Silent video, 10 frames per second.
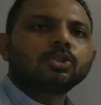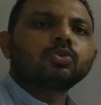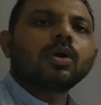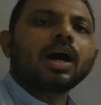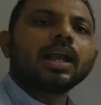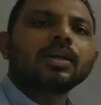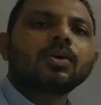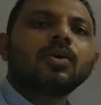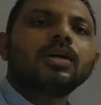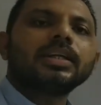So
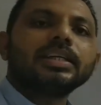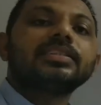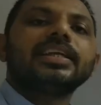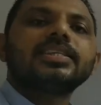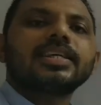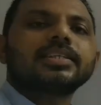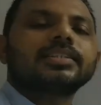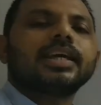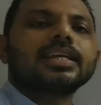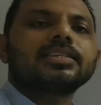alcohol is less
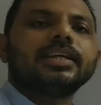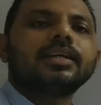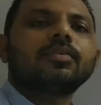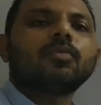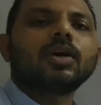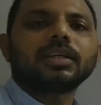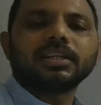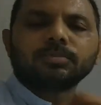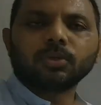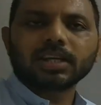acidic,
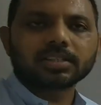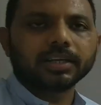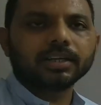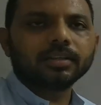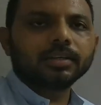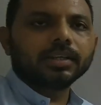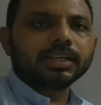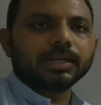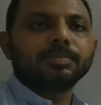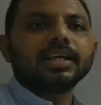water is more acidic.
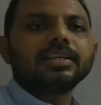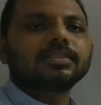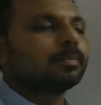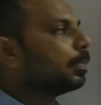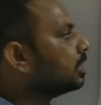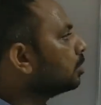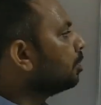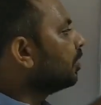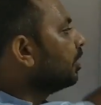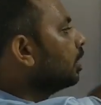If there is
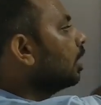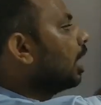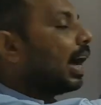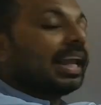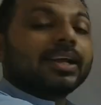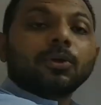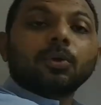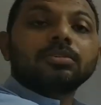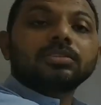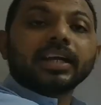comparison between
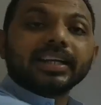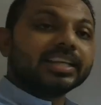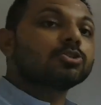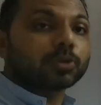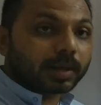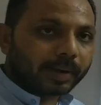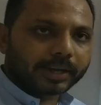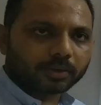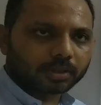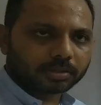alkoxide and sodium
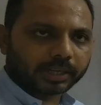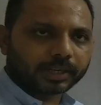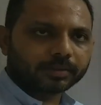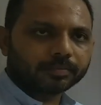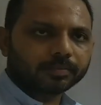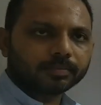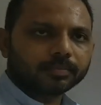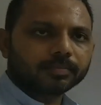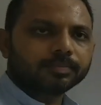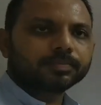hydroxide
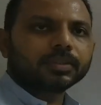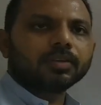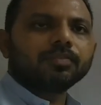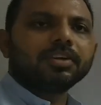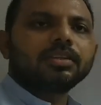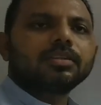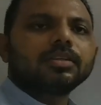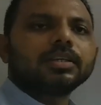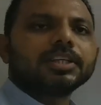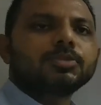with
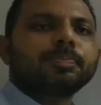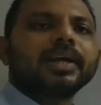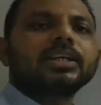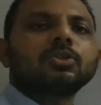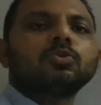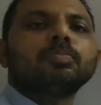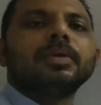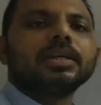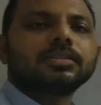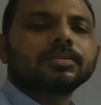respect to
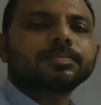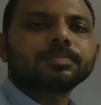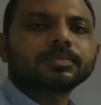base,